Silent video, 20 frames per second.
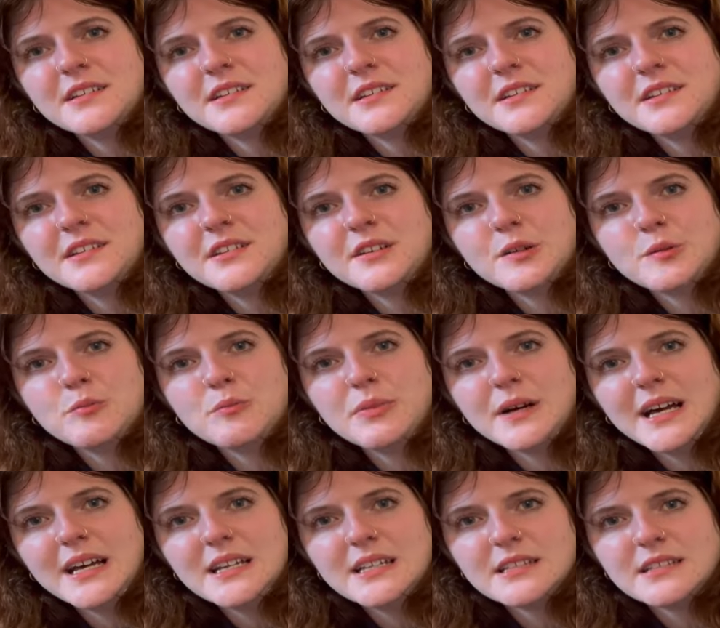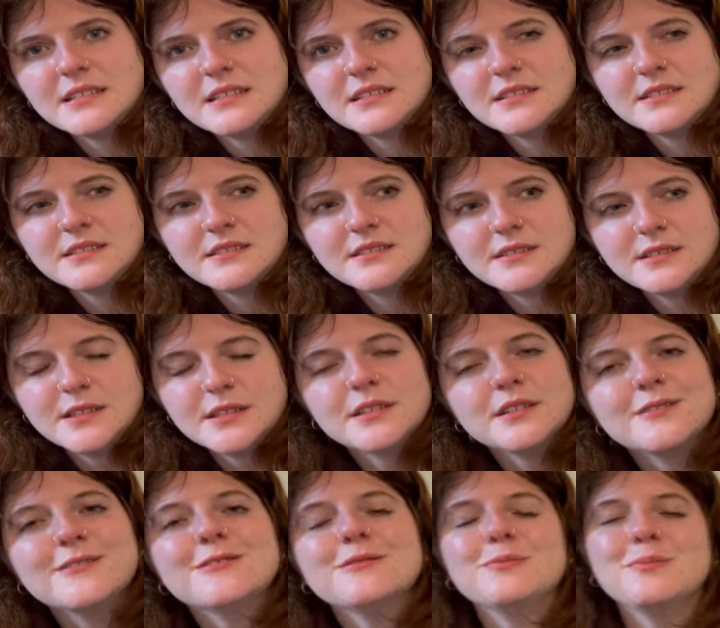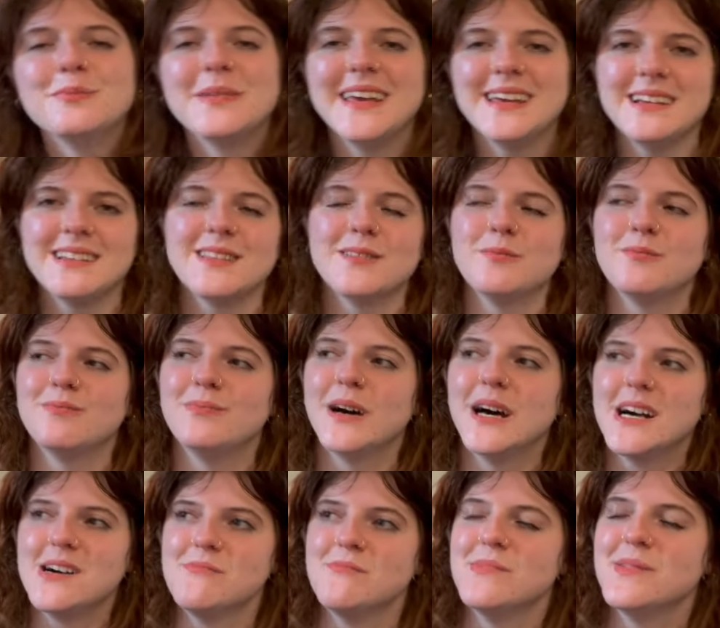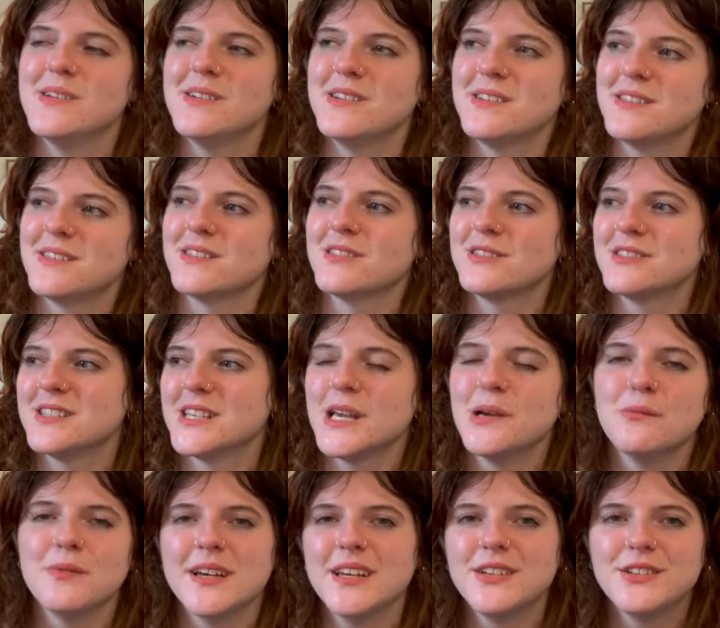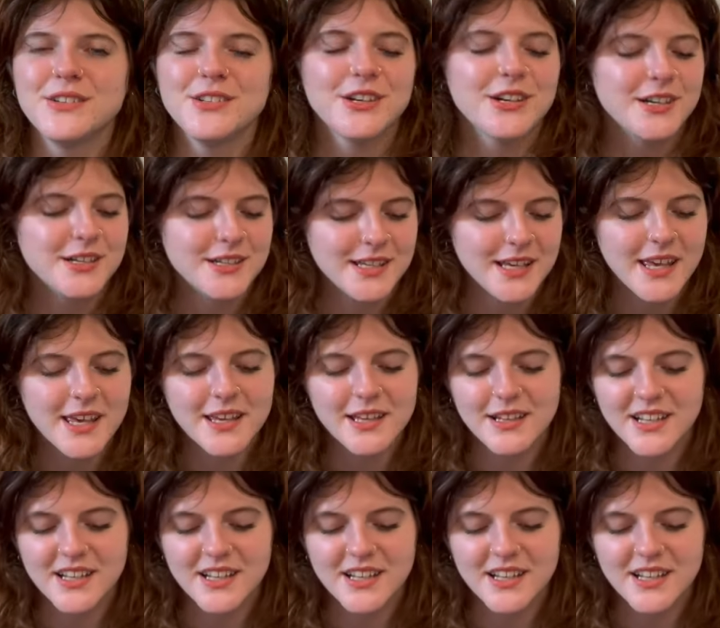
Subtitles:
And her butt. You make the bum the same way you turn a heel